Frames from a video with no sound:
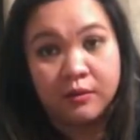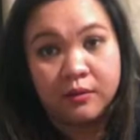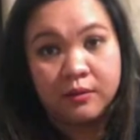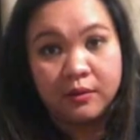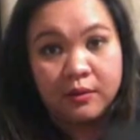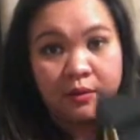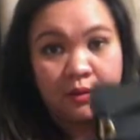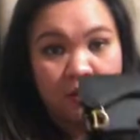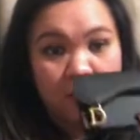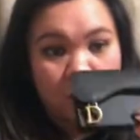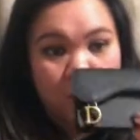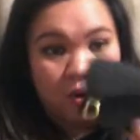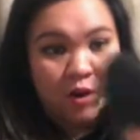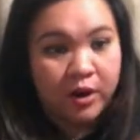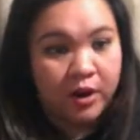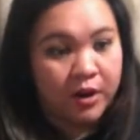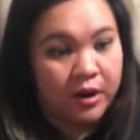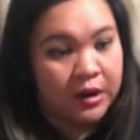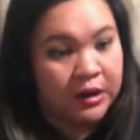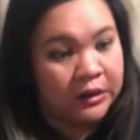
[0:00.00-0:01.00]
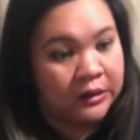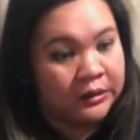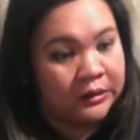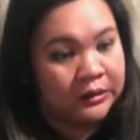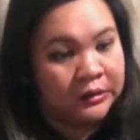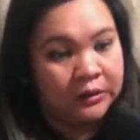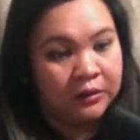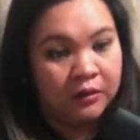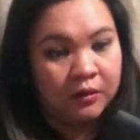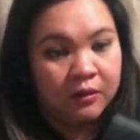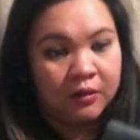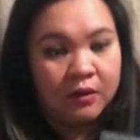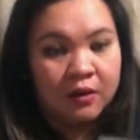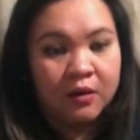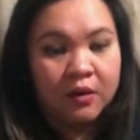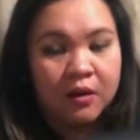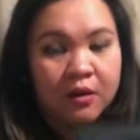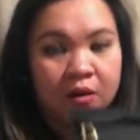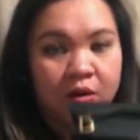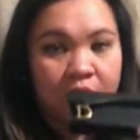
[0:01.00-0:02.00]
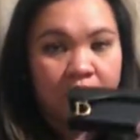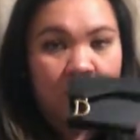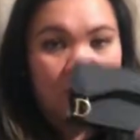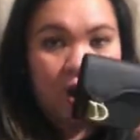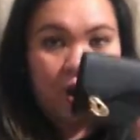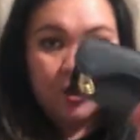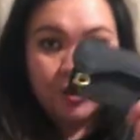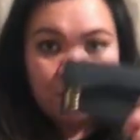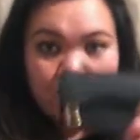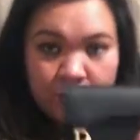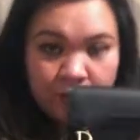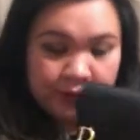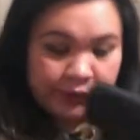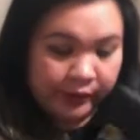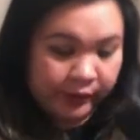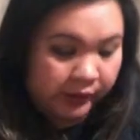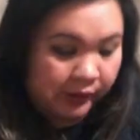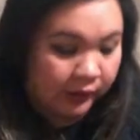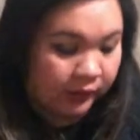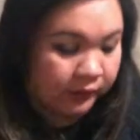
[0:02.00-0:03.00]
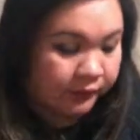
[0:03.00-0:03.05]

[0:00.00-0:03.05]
Dior card holder